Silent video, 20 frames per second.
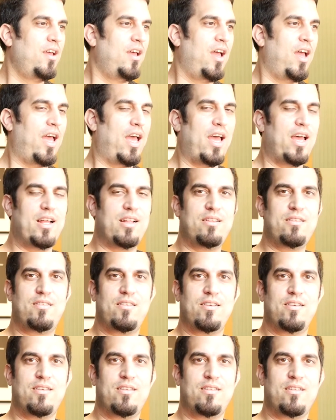And
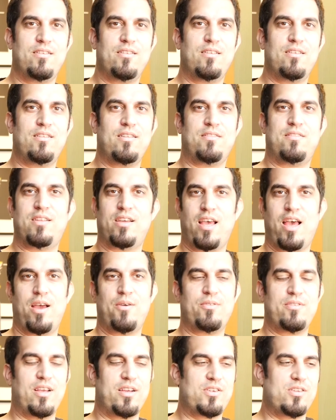this is the guy I
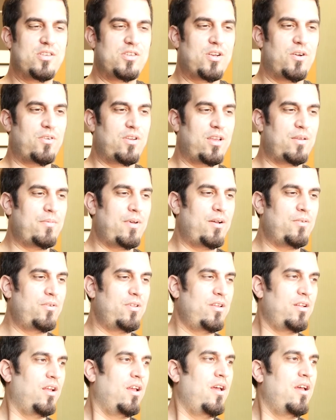was actually joking about
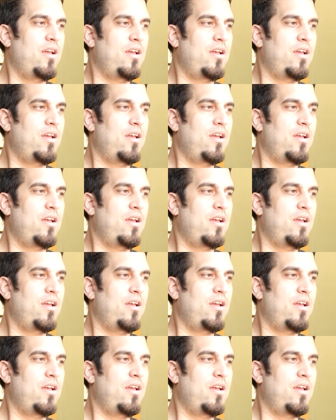with it.